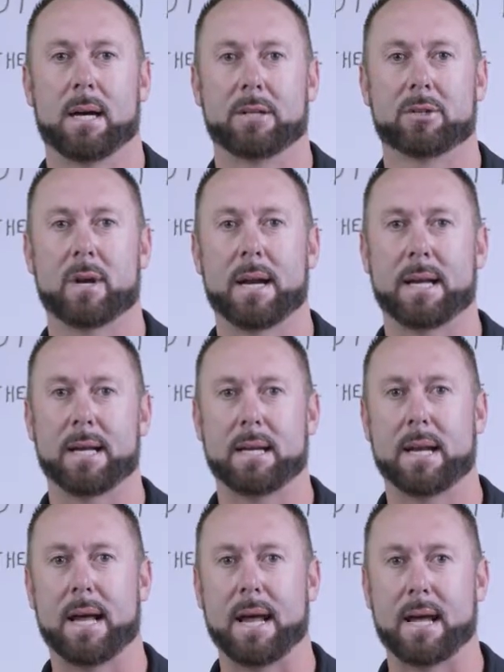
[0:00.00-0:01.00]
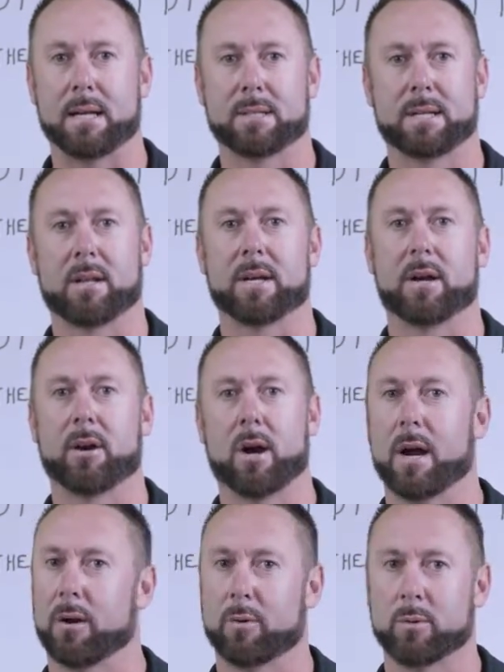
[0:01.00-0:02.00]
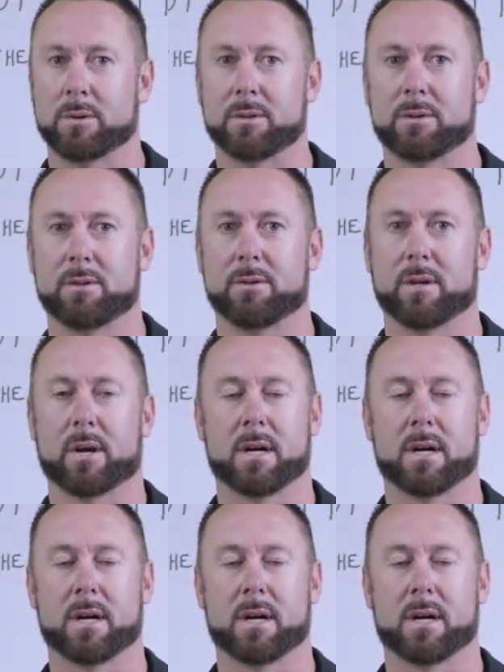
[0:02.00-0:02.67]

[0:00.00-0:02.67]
training and selling our IronHorses to their